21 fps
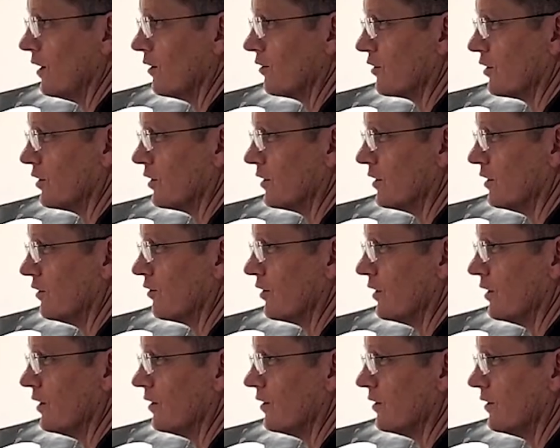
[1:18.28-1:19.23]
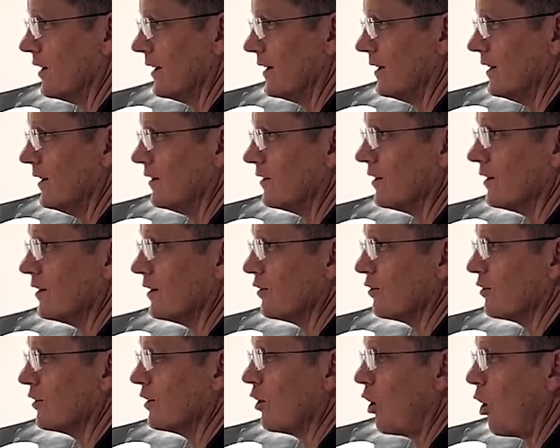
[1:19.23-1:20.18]
I've got different settings and
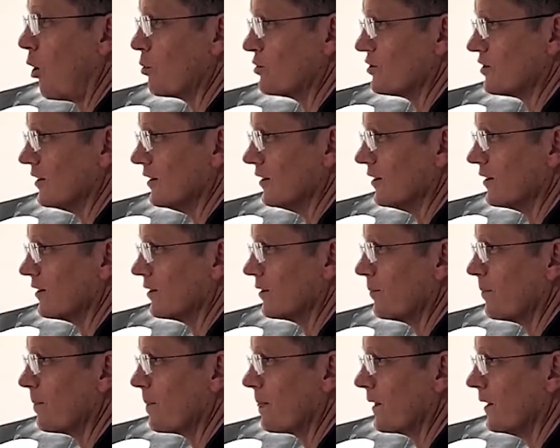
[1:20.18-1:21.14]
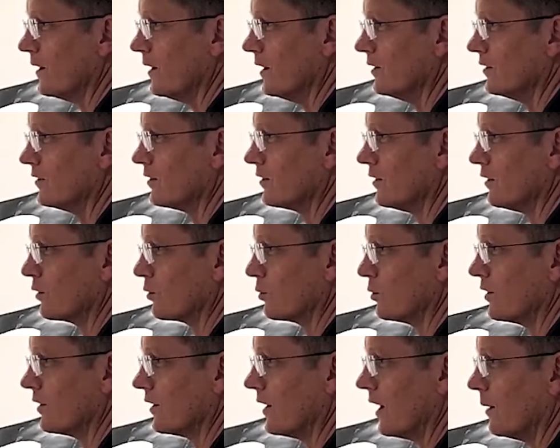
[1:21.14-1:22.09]
different options. Let's
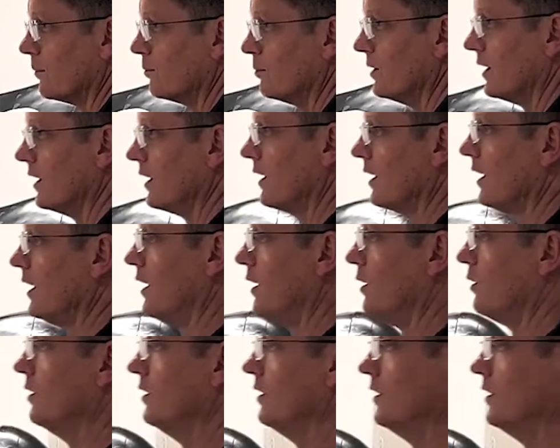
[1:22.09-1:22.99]
start with the Haptic Cow.